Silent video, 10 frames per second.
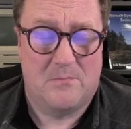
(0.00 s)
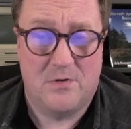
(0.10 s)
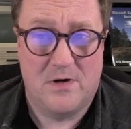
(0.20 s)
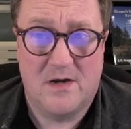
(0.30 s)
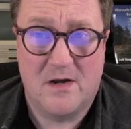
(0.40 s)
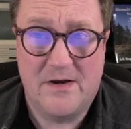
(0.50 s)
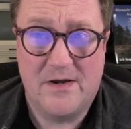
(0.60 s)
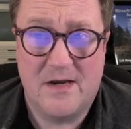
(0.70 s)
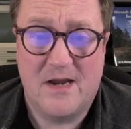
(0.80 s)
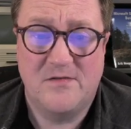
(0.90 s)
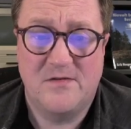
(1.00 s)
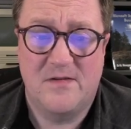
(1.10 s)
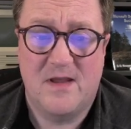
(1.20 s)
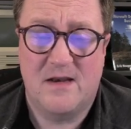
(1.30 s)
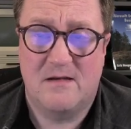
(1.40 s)
clear
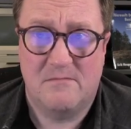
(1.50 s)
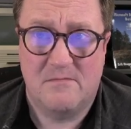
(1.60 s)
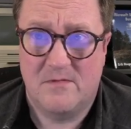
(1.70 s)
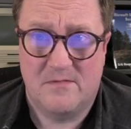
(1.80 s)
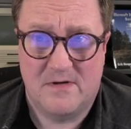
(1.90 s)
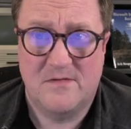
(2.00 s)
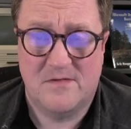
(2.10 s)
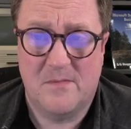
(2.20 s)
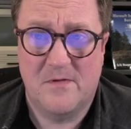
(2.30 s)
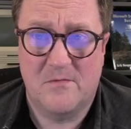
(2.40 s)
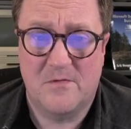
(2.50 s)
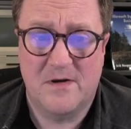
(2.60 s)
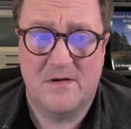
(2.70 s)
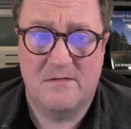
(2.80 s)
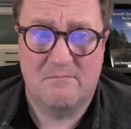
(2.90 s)
indication that it's something
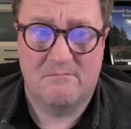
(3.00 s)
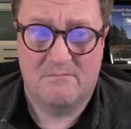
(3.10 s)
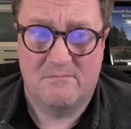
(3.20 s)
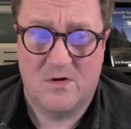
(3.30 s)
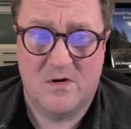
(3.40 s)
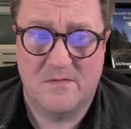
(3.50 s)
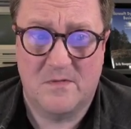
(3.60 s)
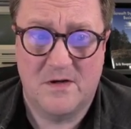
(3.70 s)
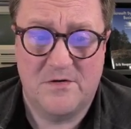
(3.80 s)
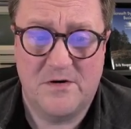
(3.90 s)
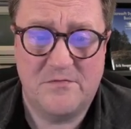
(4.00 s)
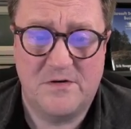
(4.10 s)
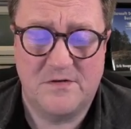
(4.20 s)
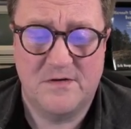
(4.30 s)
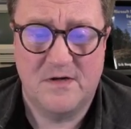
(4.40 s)
with customer ledger
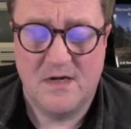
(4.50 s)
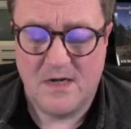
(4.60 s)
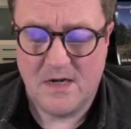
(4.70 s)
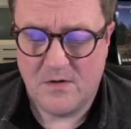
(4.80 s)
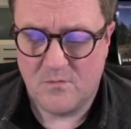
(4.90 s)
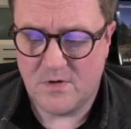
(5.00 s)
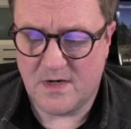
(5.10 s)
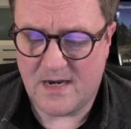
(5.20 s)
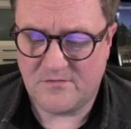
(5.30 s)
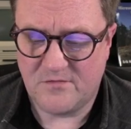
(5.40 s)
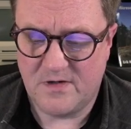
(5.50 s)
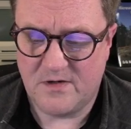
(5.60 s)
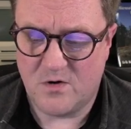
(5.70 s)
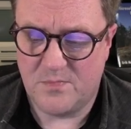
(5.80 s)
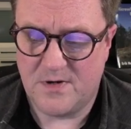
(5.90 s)
entries. We can actually
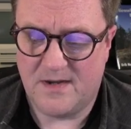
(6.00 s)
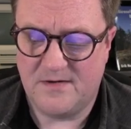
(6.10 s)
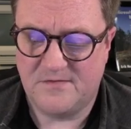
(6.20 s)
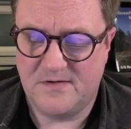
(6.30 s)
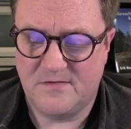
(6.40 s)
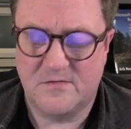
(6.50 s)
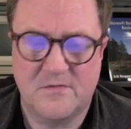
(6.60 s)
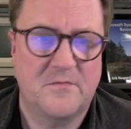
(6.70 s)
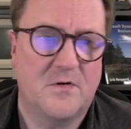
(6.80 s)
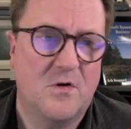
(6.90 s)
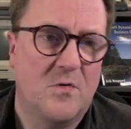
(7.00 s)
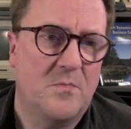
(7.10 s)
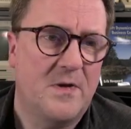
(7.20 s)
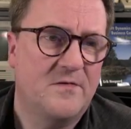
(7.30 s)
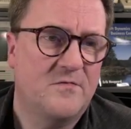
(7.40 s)
go behind the scenes. if we go
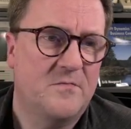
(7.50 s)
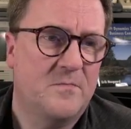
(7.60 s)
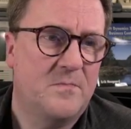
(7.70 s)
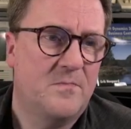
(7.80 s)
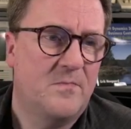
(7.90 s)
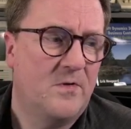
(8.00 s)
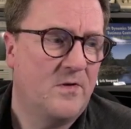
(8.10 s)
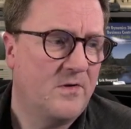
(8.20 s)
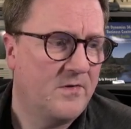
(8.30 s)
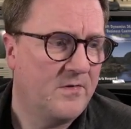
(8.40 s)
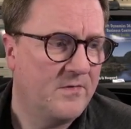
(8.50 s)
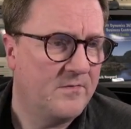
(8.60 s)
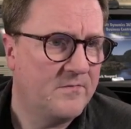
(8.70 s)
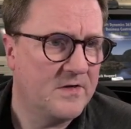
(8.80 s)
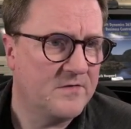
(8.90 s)
into
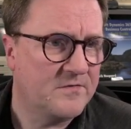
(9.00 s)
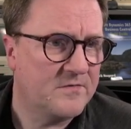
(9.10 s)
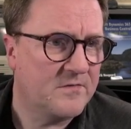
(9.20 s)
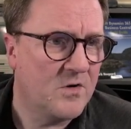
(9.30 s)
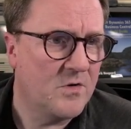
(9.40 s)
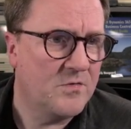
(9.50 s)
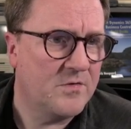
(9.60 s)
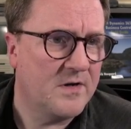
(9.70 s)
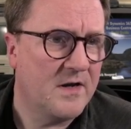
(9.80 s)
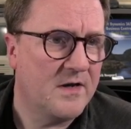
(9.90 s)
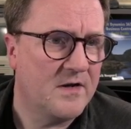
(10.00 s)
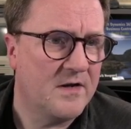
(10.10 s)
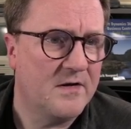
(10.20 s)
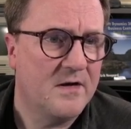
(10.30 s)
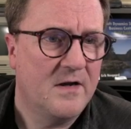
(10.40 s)
VS Code
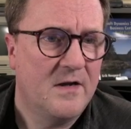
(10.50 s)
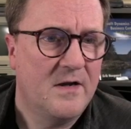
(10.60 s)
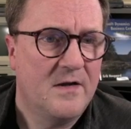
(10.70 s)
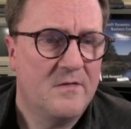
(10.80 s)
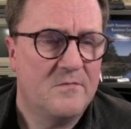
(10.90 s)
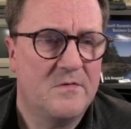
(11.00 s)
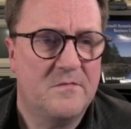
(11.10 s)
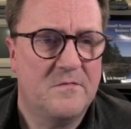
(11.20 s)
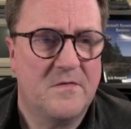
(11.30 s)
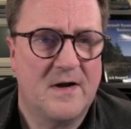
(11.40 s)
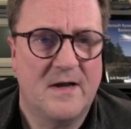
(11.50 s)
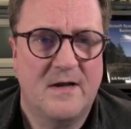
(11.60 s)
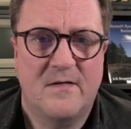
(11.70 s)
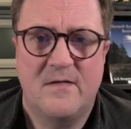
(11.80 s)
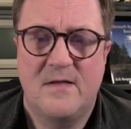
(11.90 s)
and we
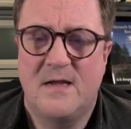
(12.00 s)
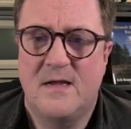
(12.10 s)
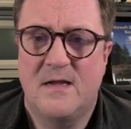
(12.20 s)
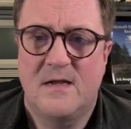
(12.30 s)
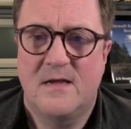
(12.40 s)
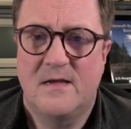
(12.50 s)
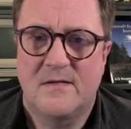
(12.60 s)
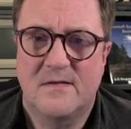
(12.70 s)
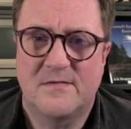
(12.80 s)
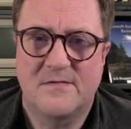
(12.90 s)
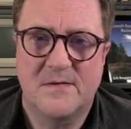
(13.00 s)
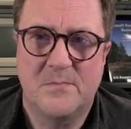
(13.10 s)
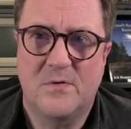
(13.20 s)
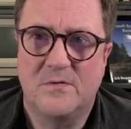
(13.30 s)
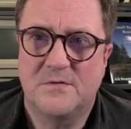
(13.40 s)
find the
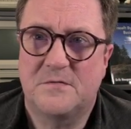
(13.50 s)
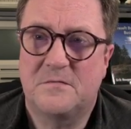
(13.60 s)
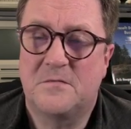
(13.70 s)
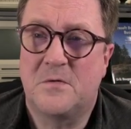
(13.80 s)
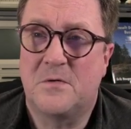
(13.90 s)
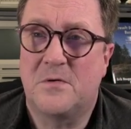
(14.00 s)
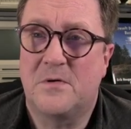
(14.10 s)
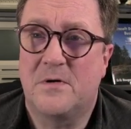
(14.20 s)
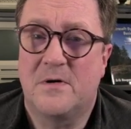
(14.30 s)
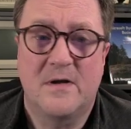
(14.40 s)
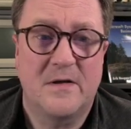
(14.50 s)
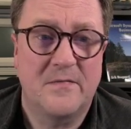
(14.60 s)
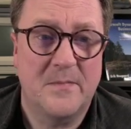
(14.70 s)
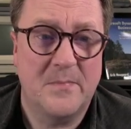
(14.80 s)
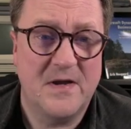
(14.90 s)
symbols for
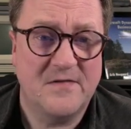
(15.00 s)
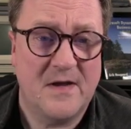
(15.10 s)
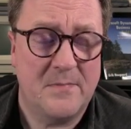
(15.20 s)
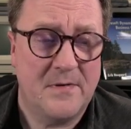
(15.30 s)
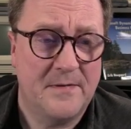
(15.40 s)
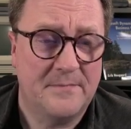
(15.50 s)
the base app,